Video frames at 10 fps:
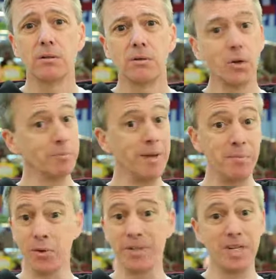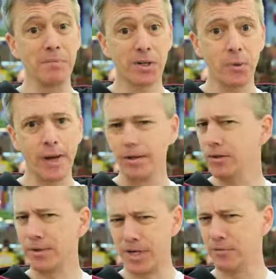Or maybe you're a Democrat, you
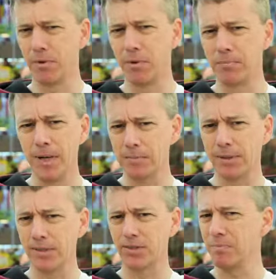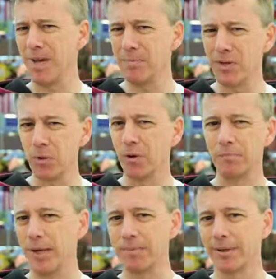don't care for Republicans, or maybe you're a
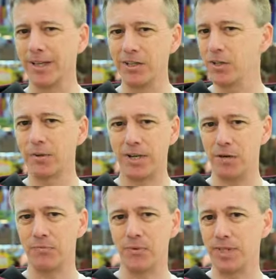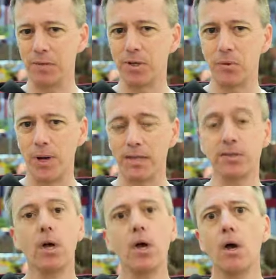Republican, you don't care for Democrats,
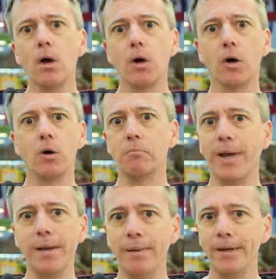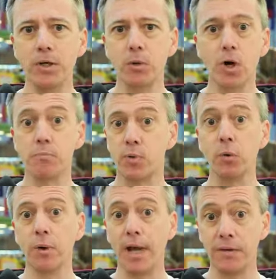or maybe you are a
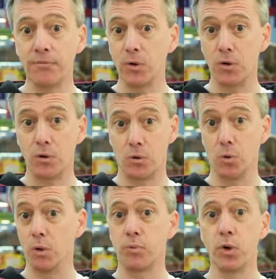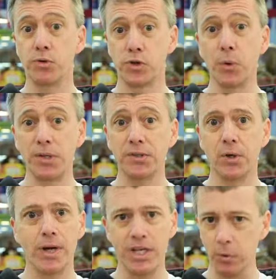pro-lifer or a
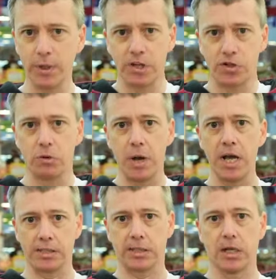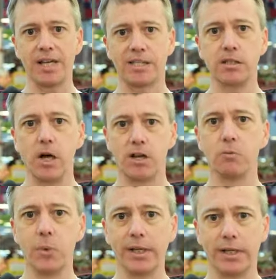pro-choicer and you want to get your rags and Lysol
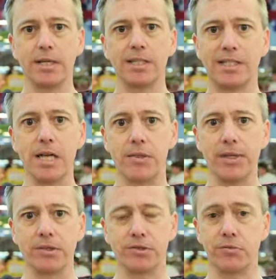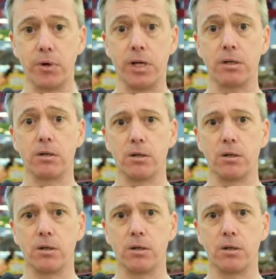and really set things straight.